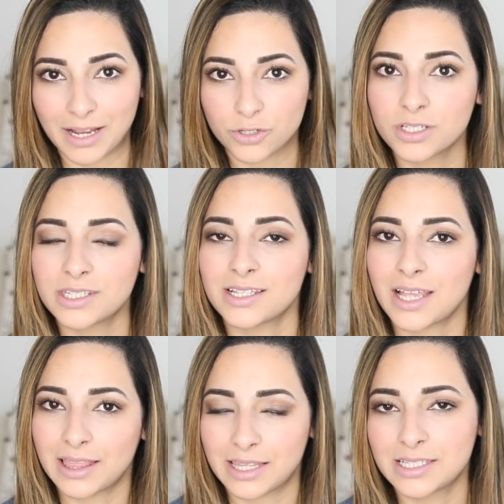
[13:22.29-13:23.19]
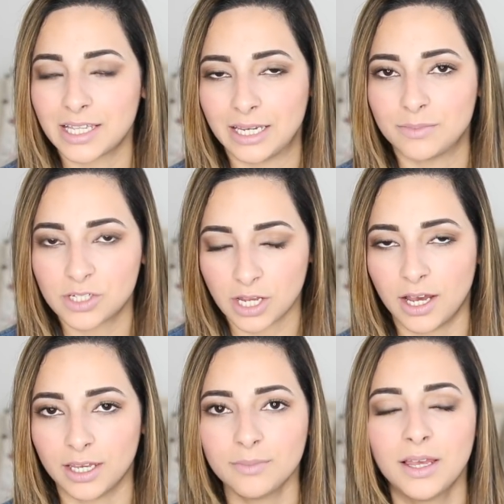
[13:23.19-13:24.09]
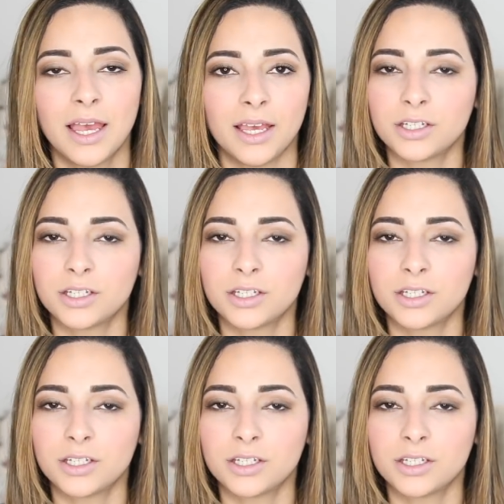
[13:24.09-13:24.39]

mattresses at the same time